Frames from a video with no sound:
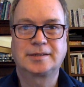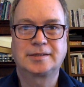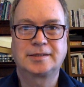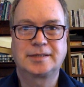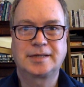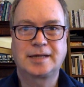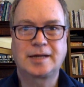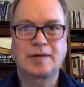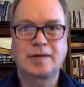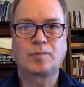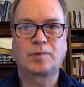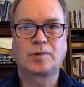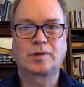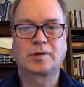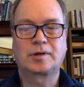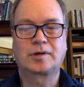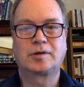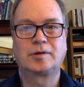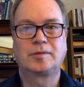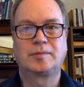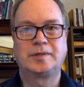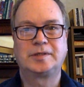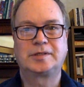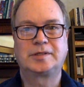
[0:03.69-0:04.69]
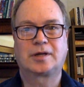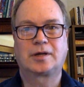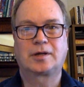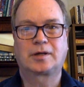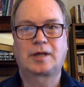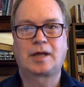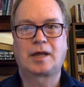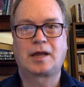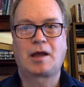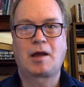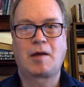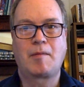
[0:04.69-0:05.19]
Today, we're going to be
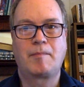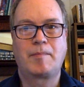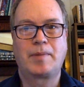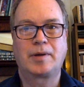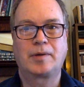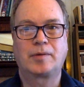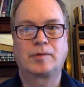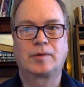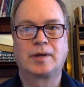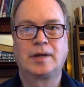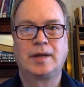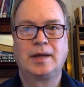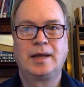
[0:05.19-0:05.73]
talking about